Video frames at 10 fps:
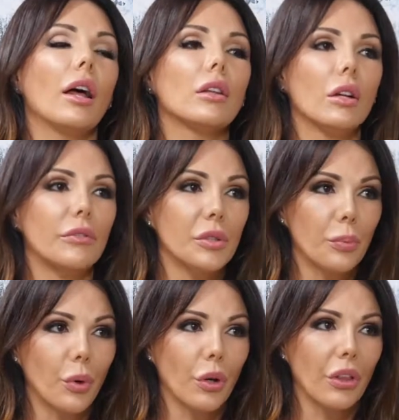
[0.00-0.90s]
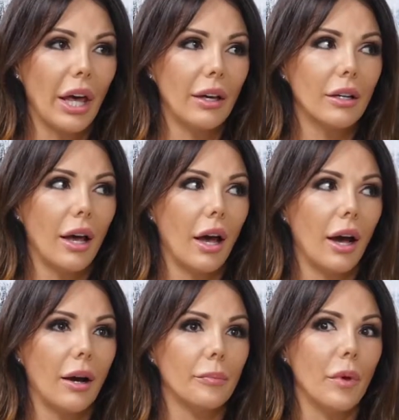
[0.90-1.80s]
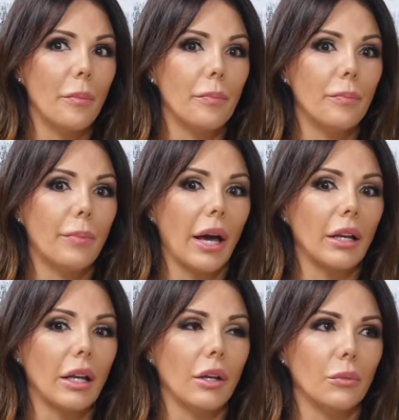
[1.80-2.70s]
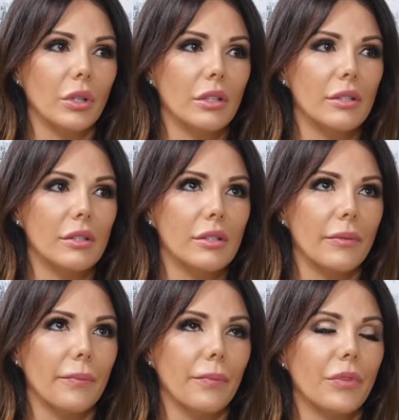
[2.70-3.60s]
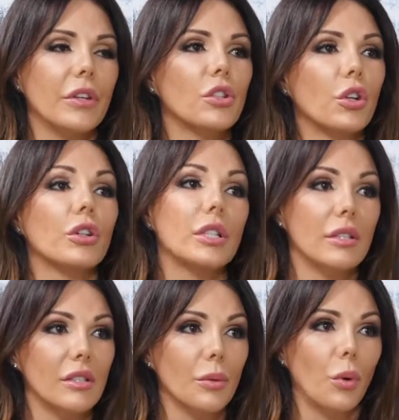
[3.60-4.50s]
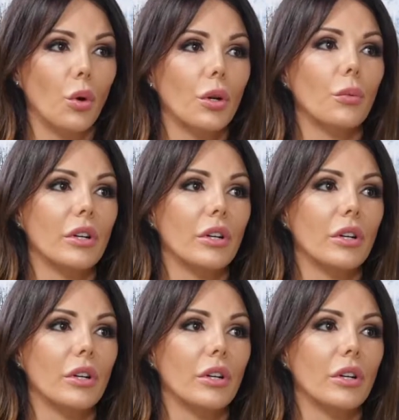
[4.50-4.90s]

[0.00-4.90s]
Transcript: A lot of us broke that, but it was the show didn't support it.